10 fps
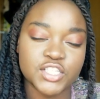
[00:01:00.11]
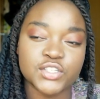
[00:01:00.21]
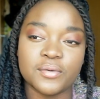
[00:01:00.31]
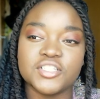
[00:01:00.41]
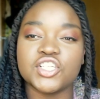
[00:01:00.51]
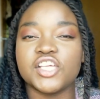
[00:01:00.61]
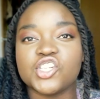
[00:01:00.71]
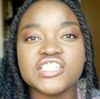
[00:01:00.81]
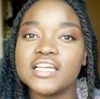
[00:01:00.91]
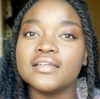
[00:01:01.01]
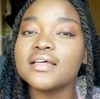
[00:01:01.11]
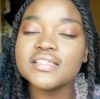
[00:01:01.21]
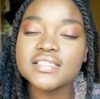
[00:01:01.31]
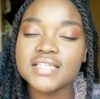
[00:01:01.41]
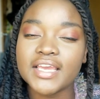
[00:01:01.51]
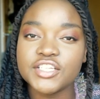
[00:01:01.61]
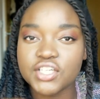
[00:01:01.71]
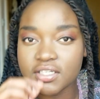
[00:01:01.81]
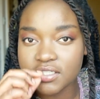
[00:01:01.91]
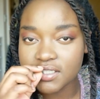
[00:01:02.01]
So it's just another stage
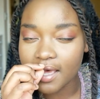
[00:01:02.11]
to